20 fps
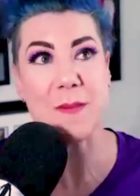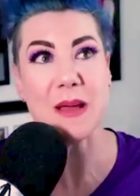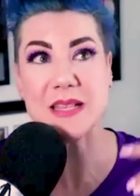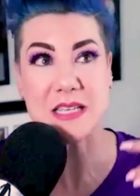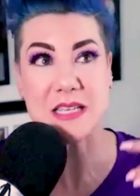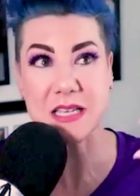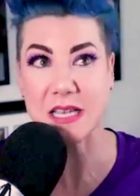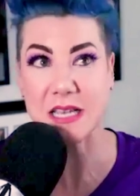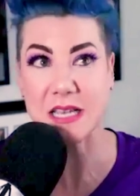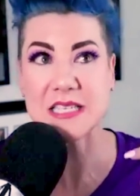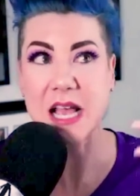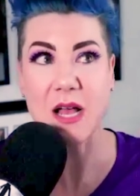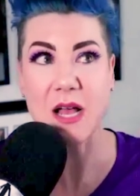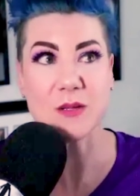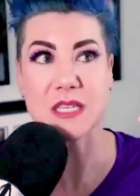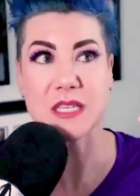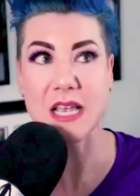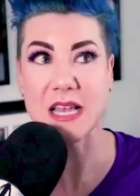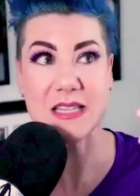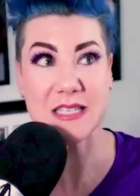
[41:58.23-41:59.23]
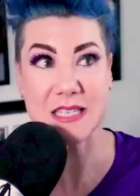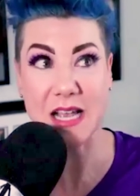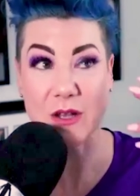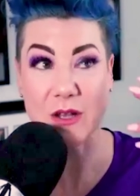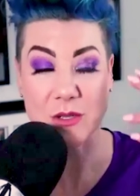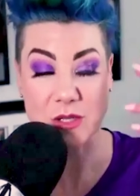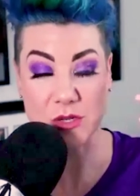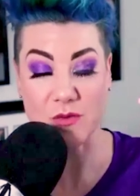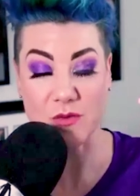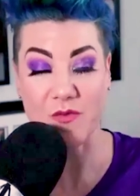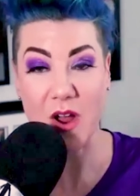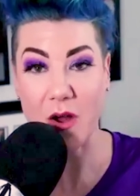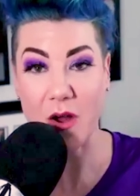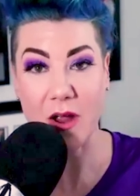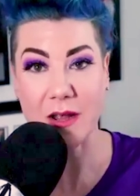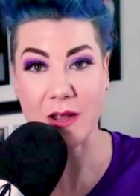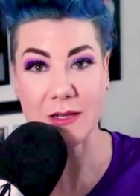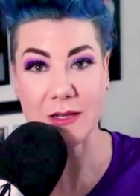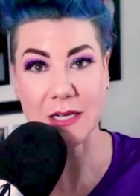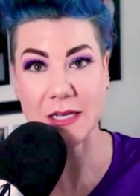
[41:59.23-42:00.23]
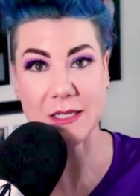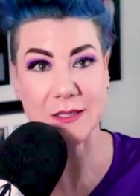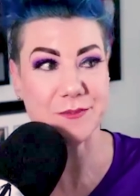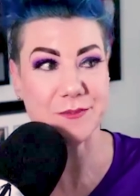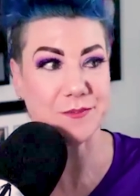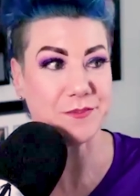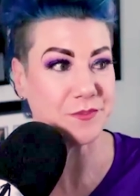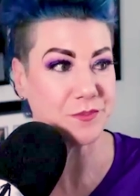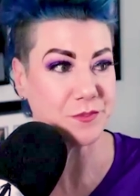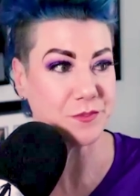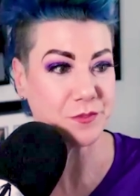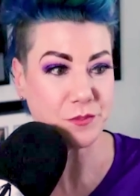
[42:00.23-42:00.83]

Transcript: It sounds it sounds very um